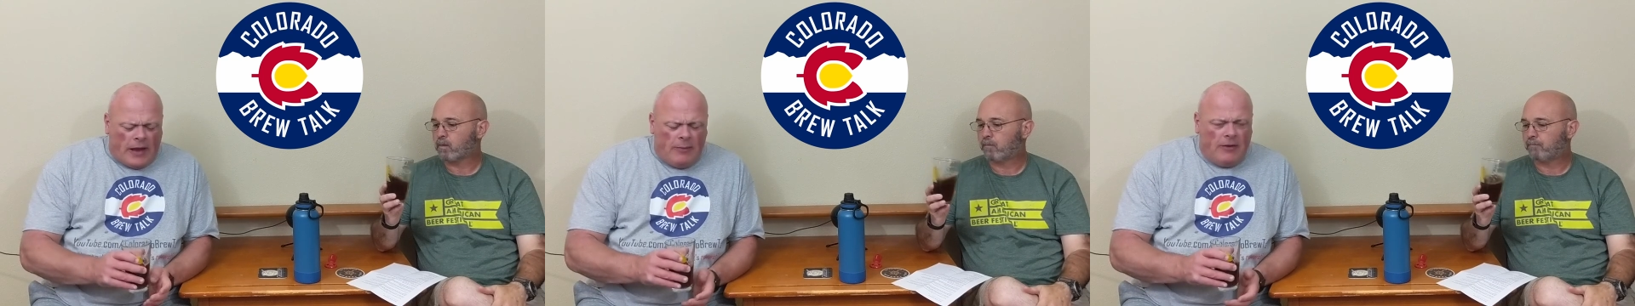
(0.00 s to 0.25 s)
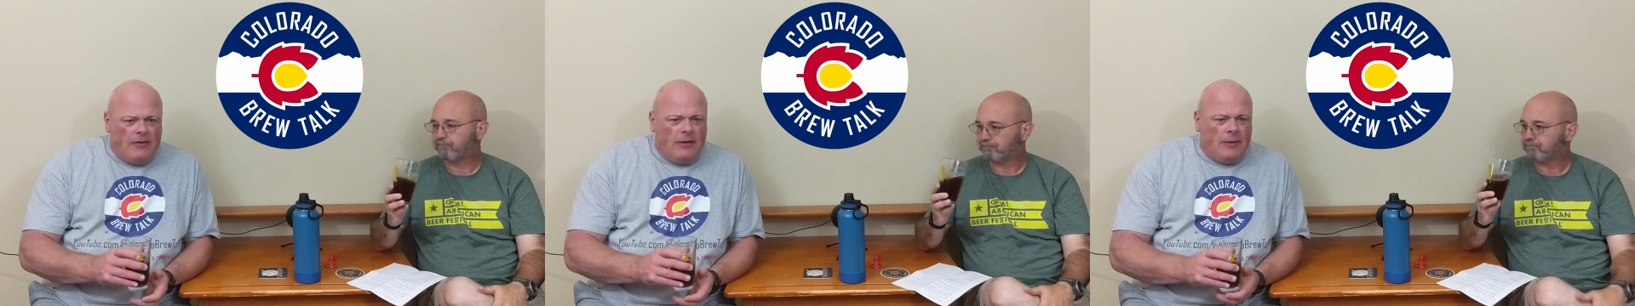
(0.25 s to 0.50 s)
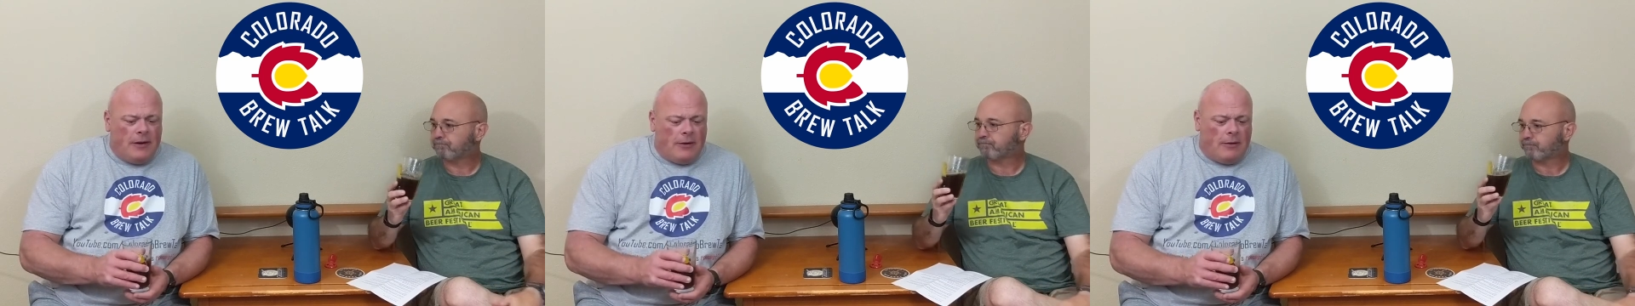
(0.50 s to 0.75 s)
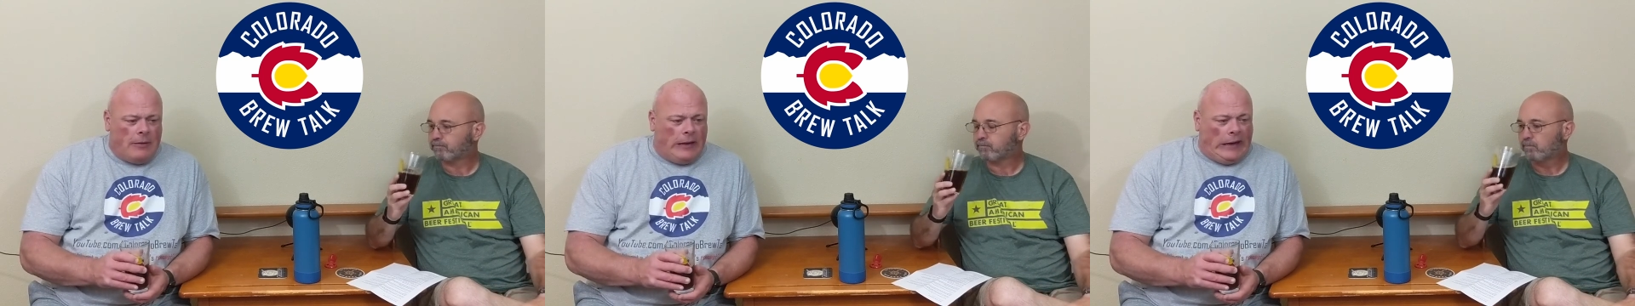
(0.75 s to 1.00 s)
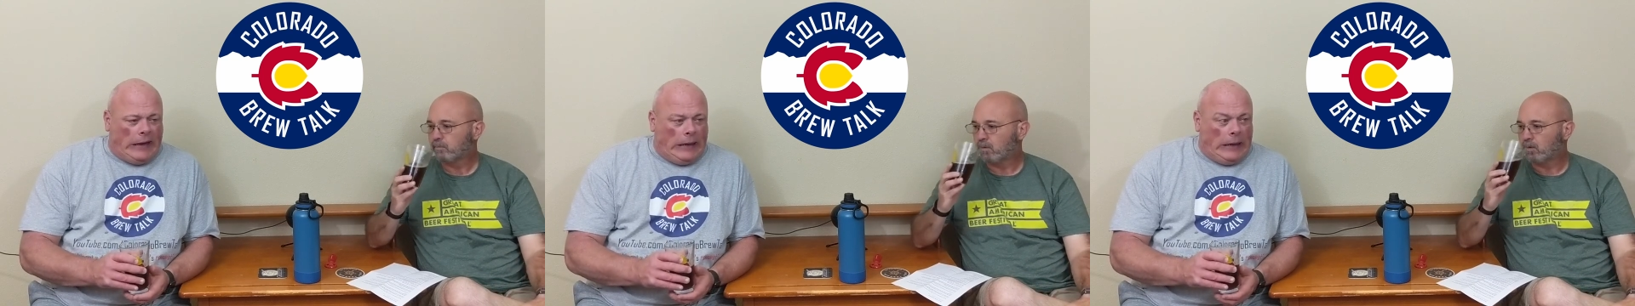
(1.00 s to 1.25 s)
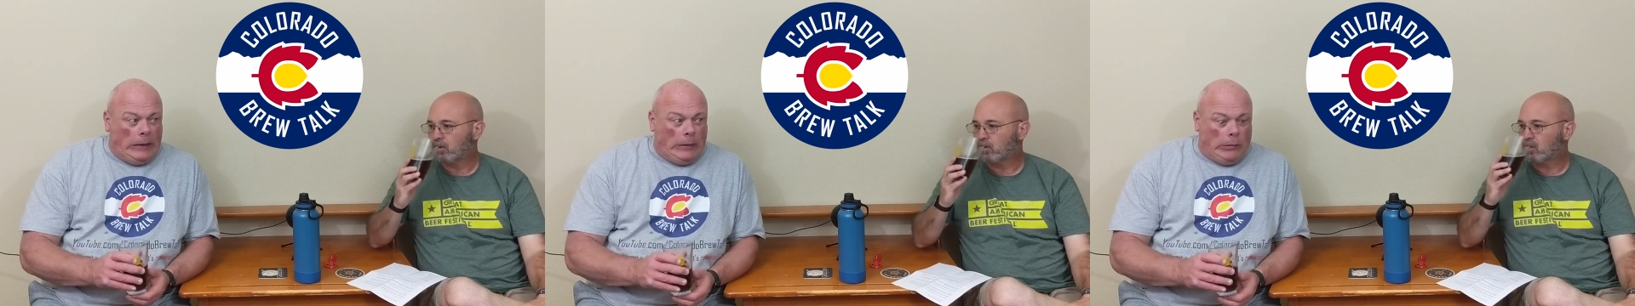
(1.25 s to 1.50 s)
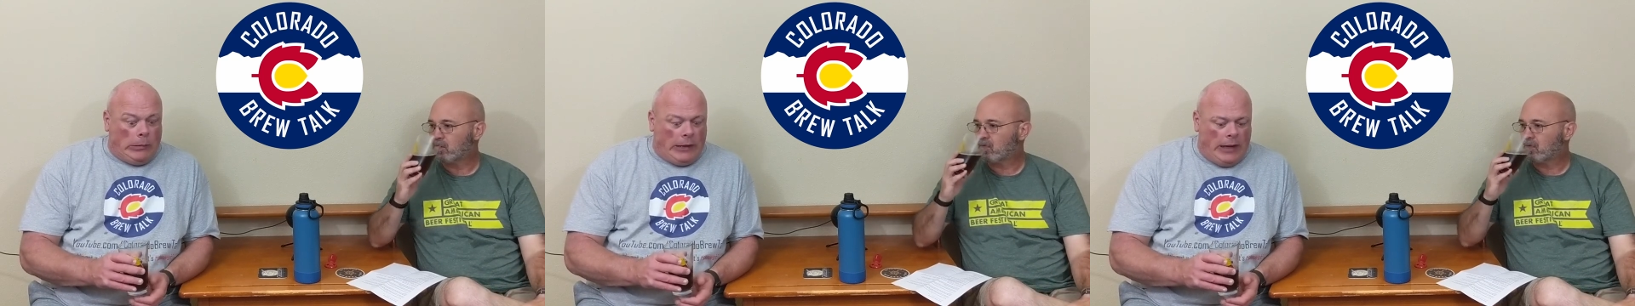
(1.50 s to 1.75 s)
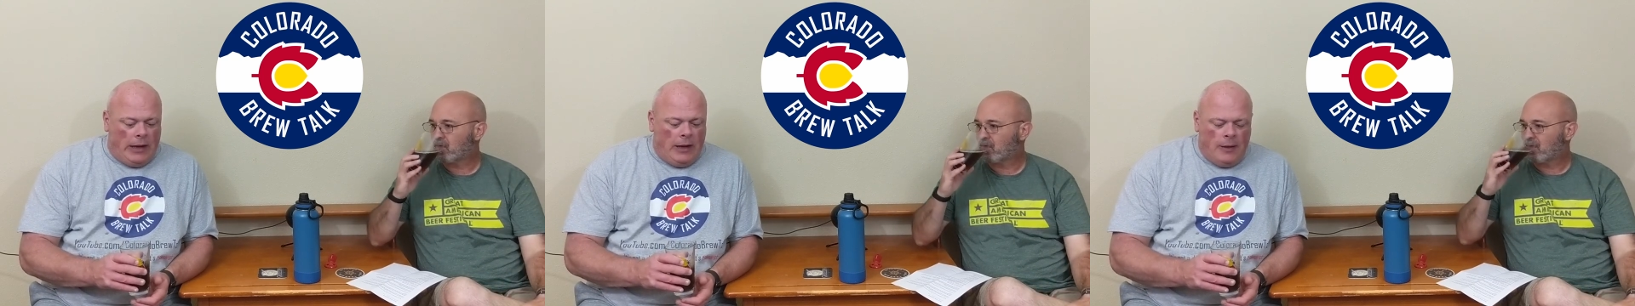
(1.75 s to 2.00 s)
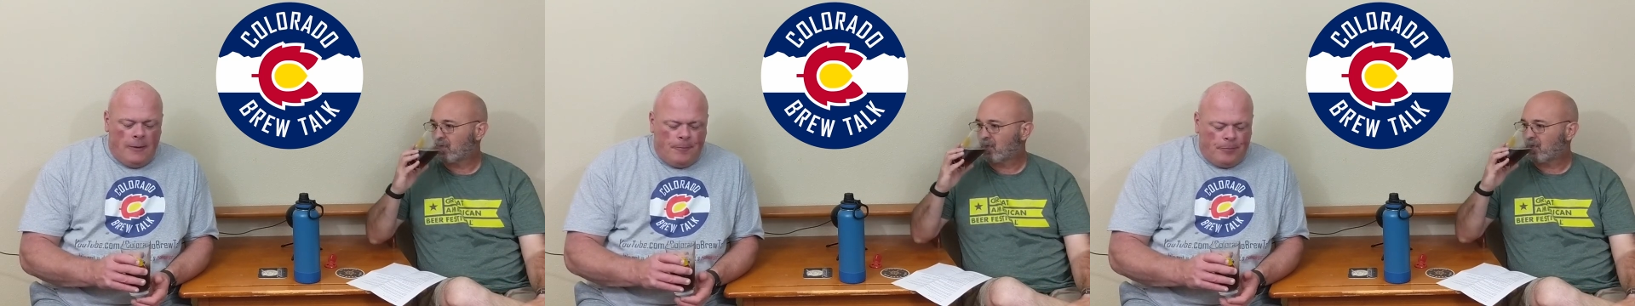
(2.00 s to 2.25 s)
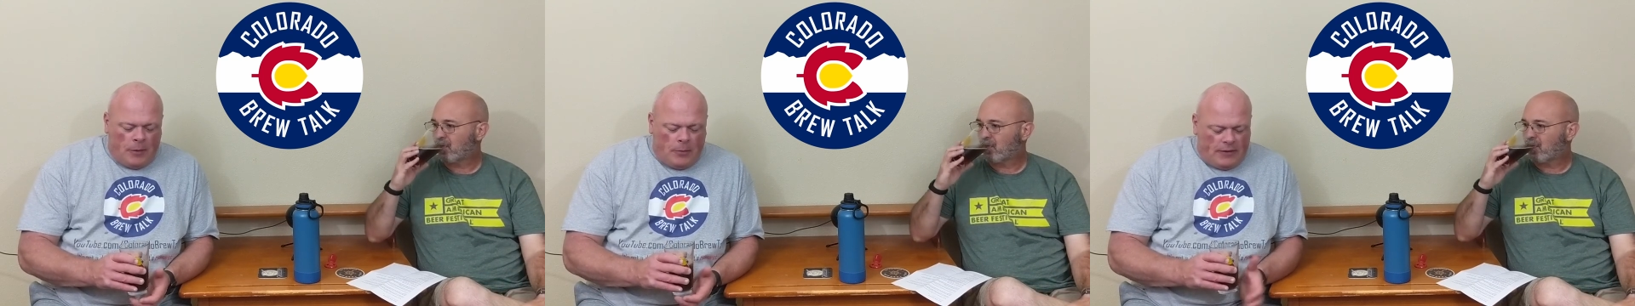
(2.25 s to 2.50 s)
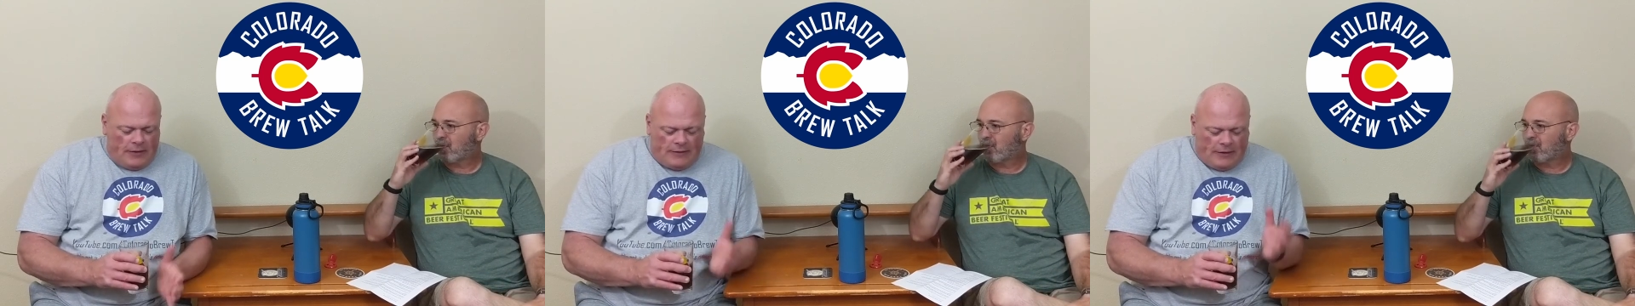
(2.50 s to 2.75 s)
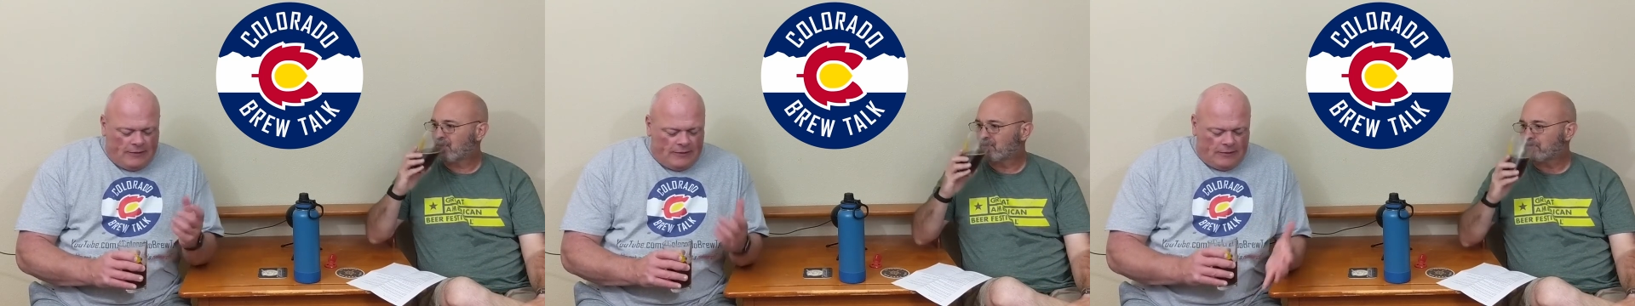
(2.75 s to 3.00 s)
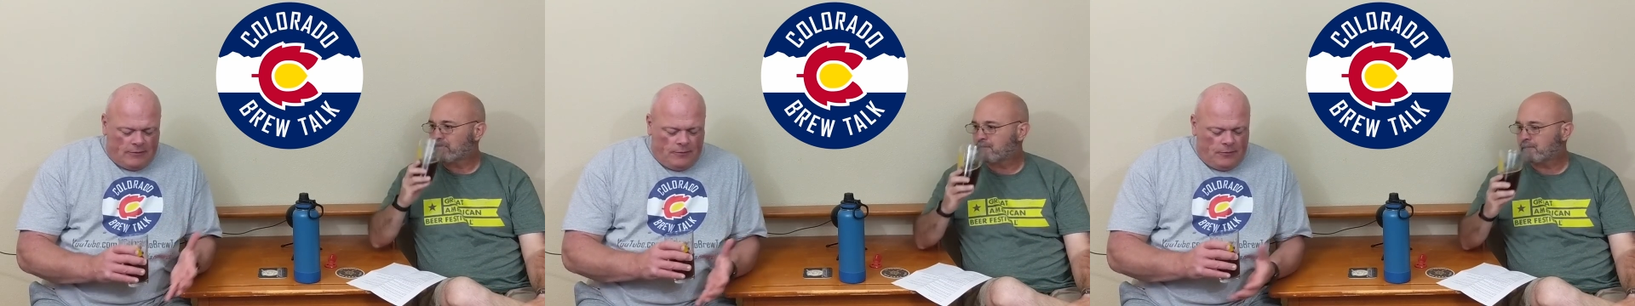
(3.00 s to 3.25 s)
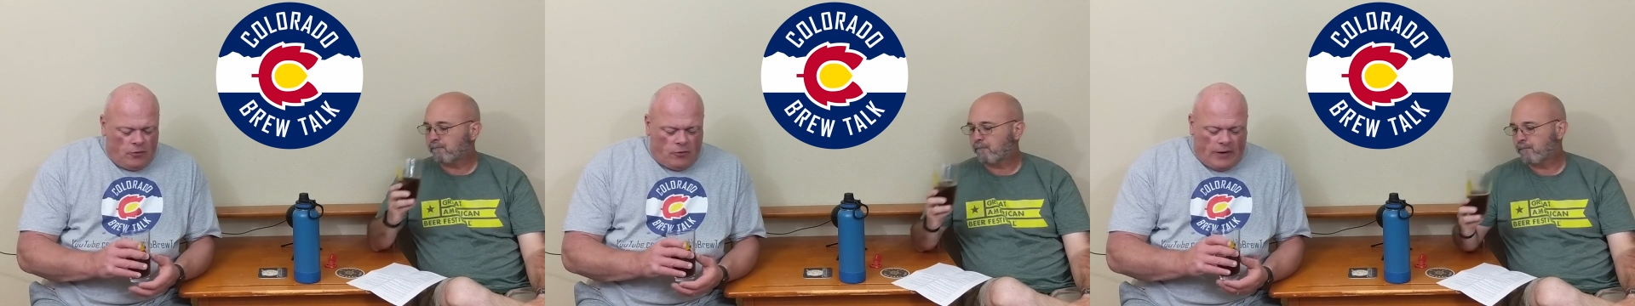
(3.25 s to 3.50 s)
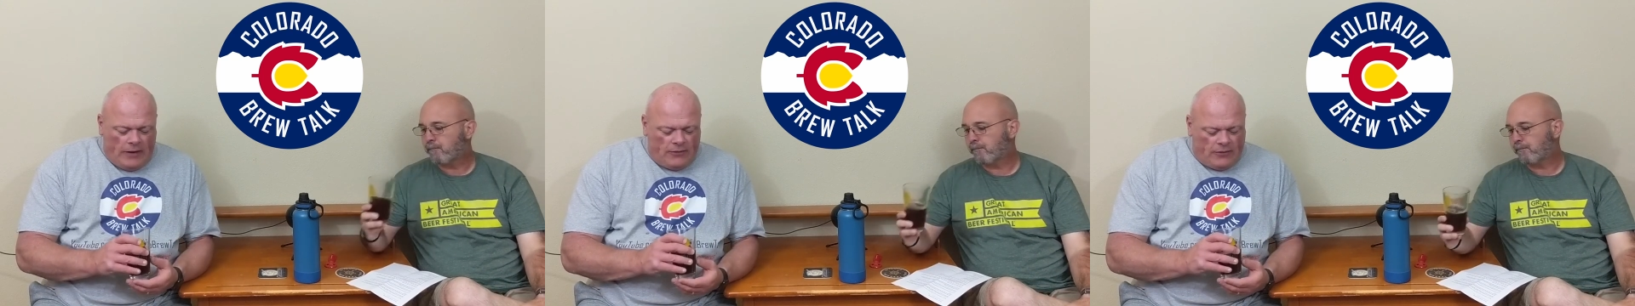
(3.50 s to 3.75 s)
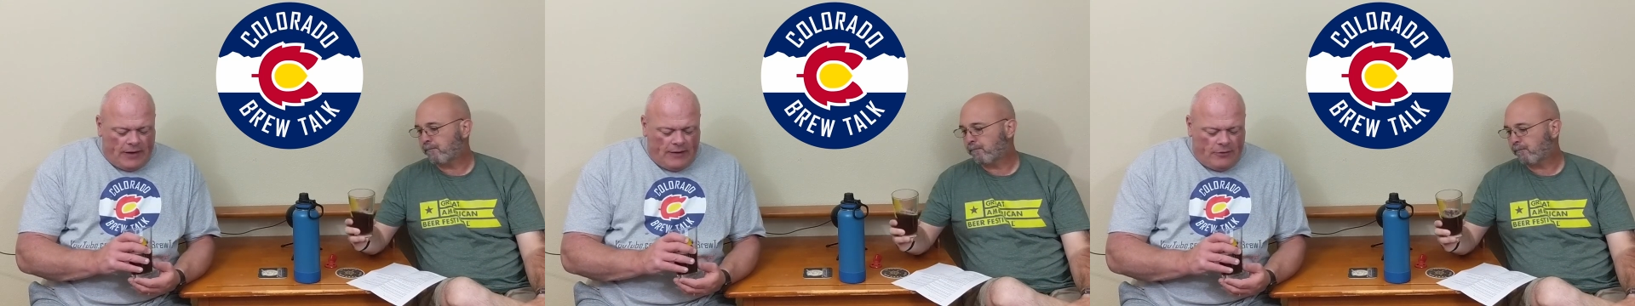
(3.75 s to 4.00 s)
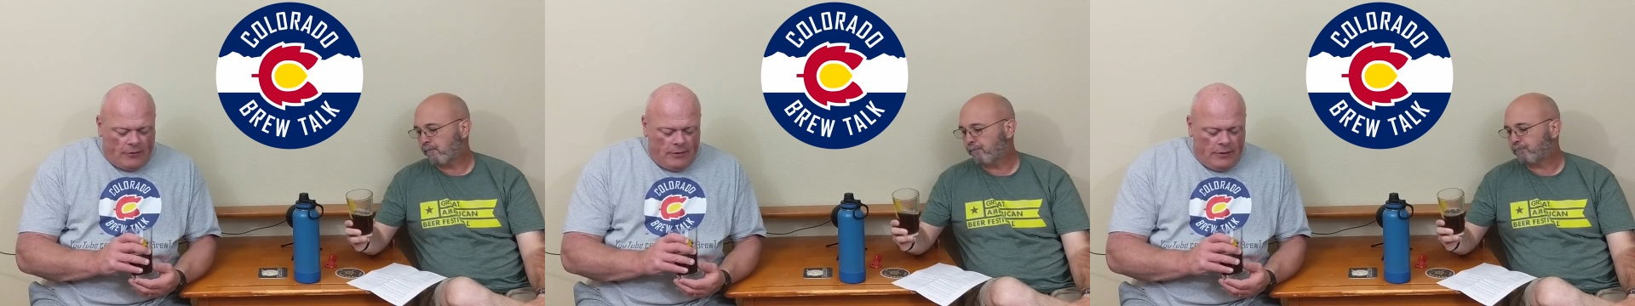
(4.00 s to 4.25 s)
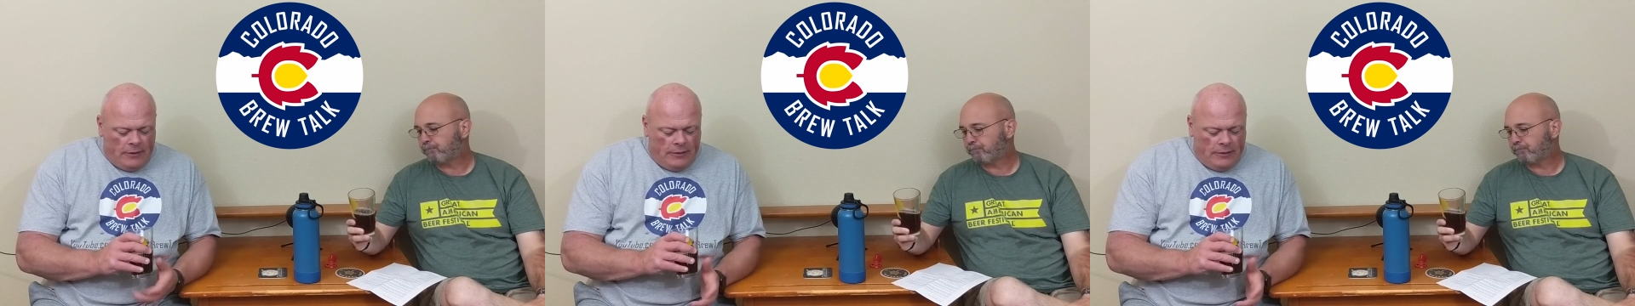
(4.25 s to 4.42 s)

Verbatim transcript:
Speaker 1: ABV beer," I'm like, "Yeah, okay," but this has great flavor.